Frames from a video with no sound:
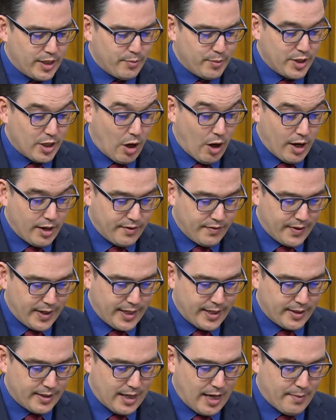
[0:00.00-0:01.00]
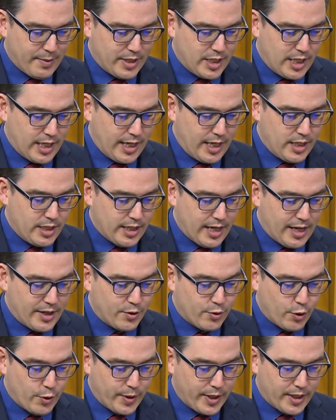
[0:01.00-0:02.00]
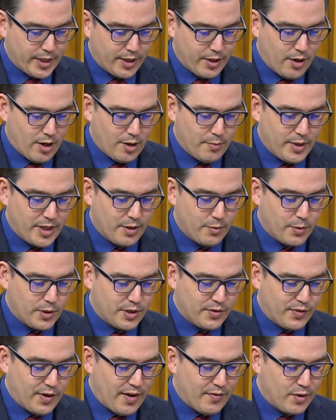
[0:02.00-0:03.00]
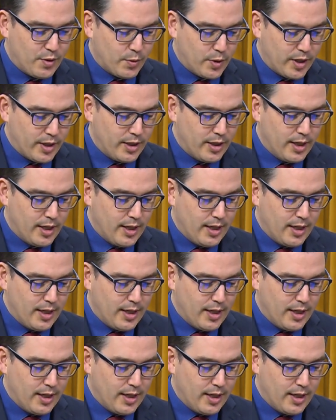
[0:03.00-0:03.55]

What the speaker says: beyond fighting climate change and growing an economy that works for everyone